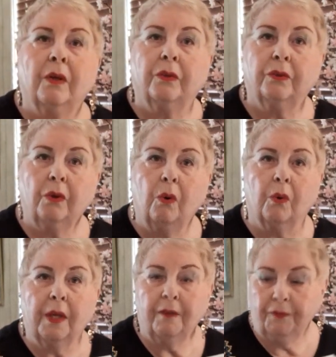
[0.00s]

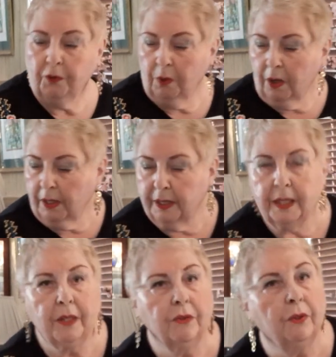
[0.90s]
So if you are an
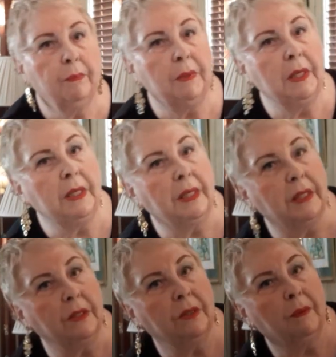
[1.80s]

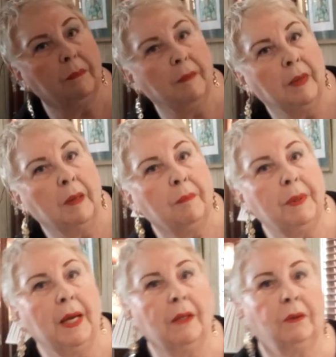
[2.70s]
intermediate
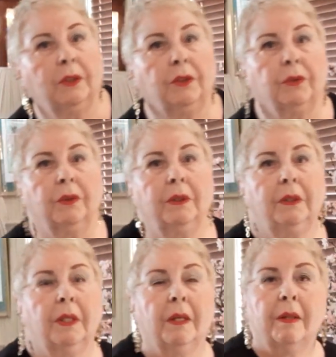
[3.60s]
piano student,